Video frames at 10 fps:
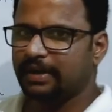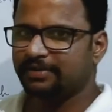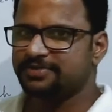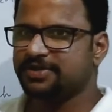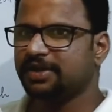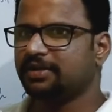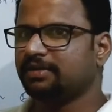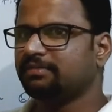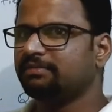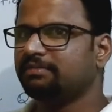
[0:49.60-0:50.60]
I've
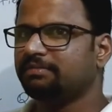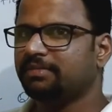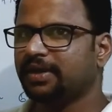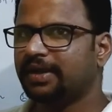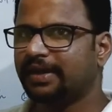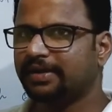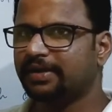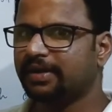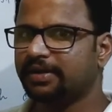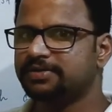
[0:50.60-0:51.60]
seen many
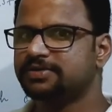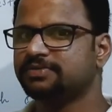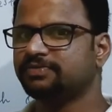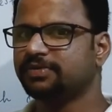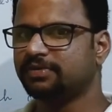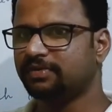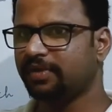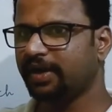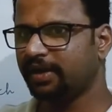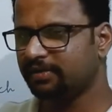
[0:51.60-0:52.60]
candidates would
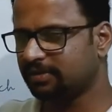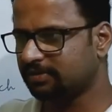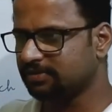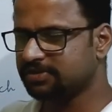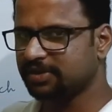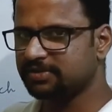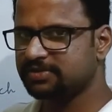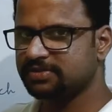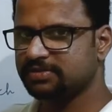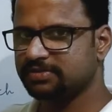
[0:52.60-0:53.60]
read the
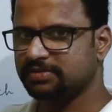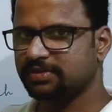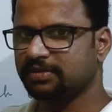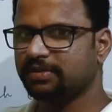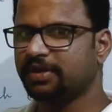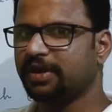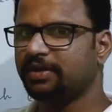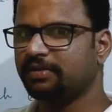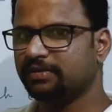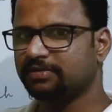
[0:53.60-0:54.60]
questions
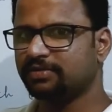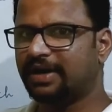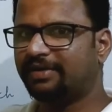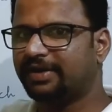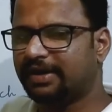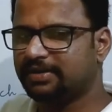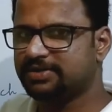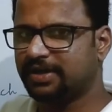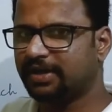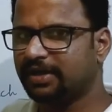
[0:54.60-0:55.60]
in order to have an
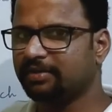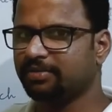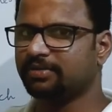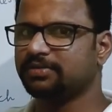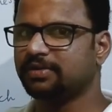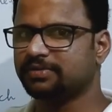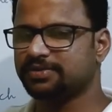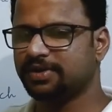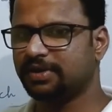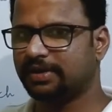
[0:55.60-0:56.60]
understanding about the
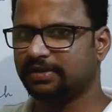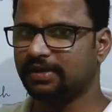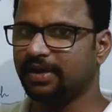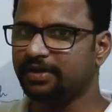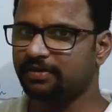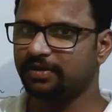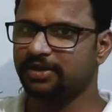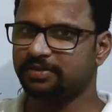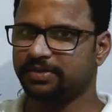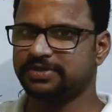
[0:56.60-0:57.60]
question and then later
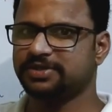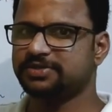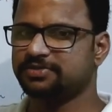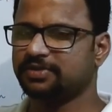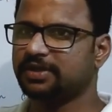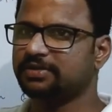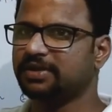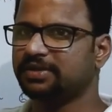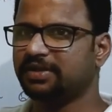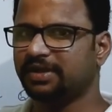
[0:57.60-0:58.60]
read the passage so
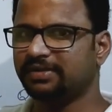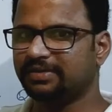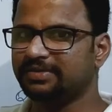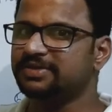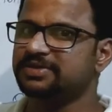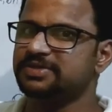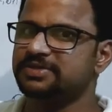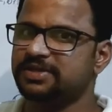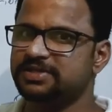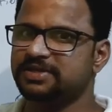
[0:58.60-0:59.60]
that they think this
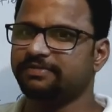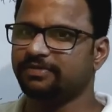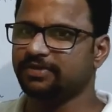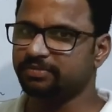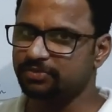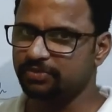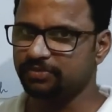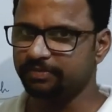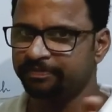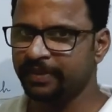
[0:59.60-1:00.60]
is easy for them
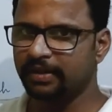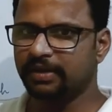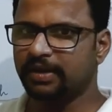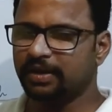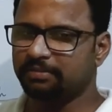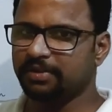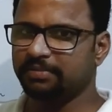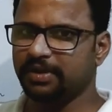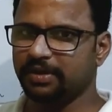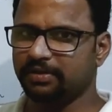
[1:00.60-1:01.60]
to
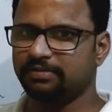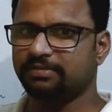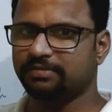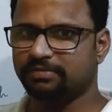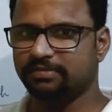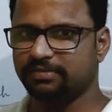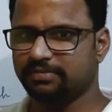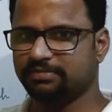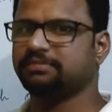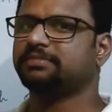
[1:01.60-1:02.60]
maybe
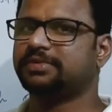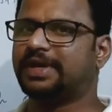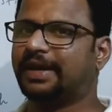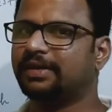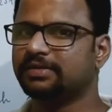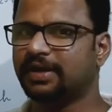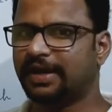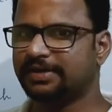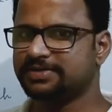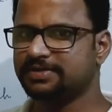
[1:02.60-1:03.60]
tackle the
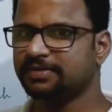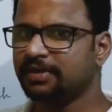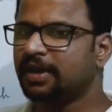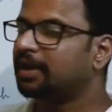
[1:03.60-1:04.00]
answer.